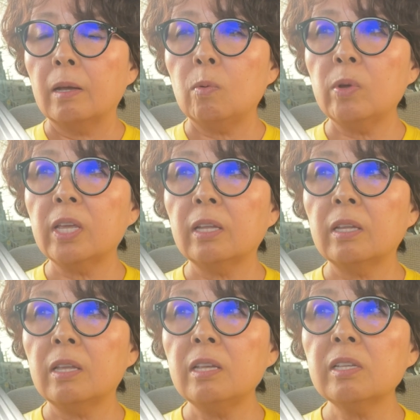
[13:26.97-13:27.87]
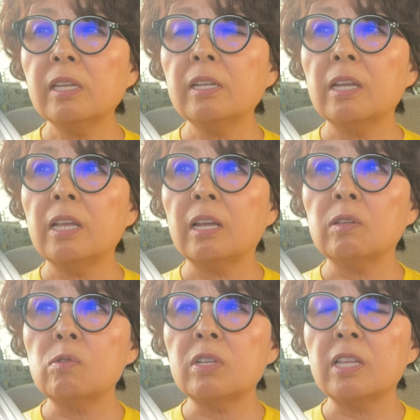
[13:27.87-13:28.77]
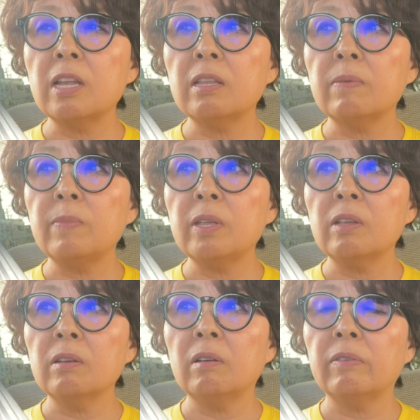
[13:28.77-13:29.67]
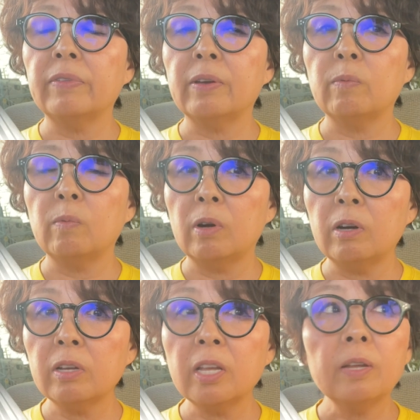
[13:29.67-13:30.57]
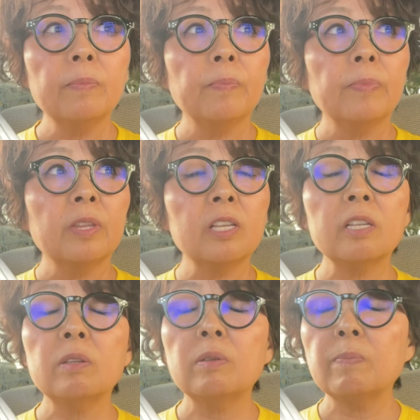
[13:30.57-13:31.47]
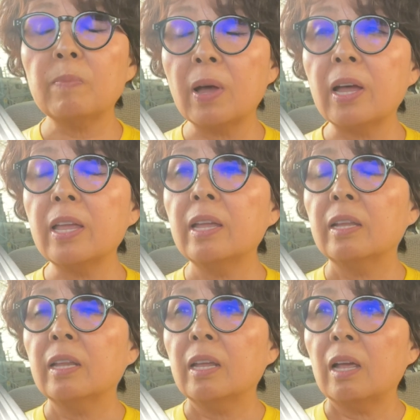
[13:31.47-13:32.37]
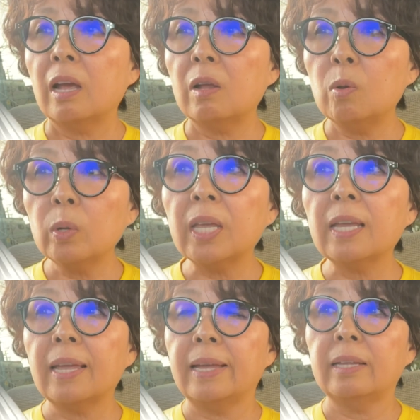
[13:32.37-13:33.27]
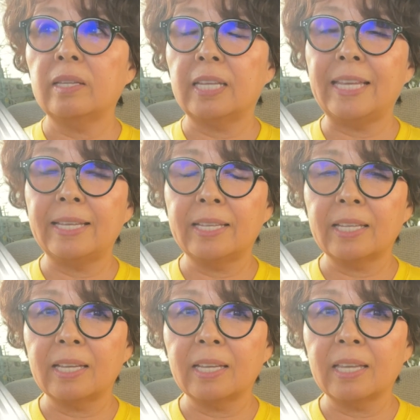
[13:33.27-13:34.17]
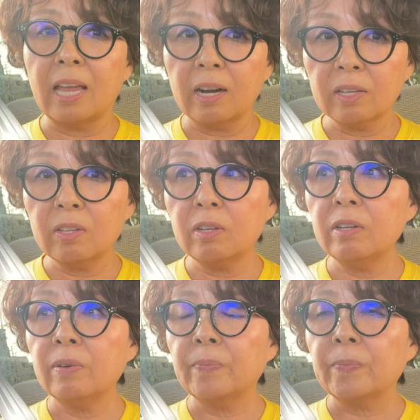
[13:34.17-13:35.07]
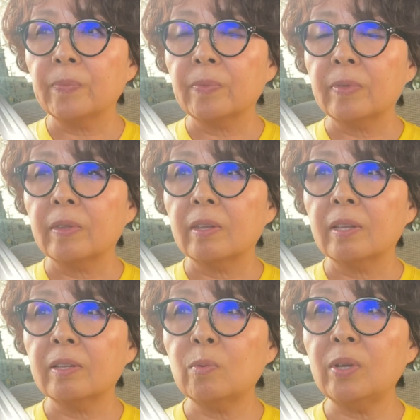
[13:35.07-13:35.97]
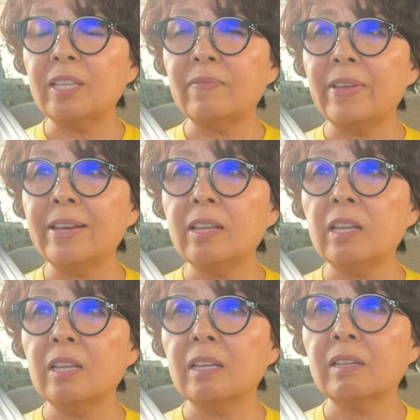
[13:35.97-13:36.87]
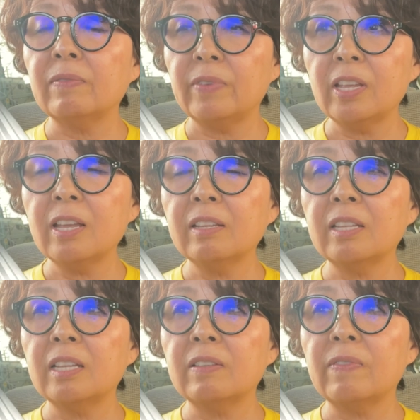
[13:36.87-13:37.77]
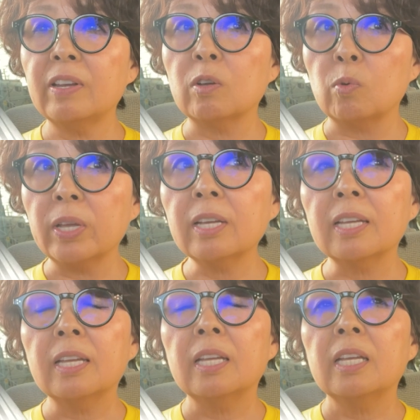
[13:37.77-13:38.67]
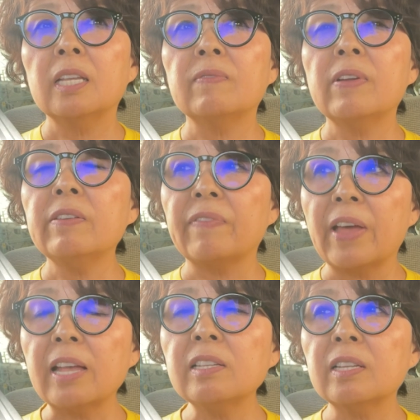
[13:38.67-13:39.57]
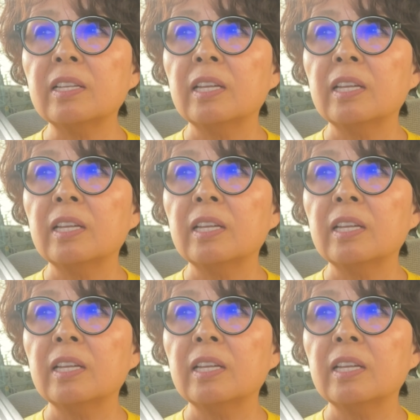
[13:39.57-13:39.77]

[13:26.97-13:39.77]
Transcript: We can instantly understand the meaning of the word just by looking at each character. So it's very convenient, it's very quick, it's very fast,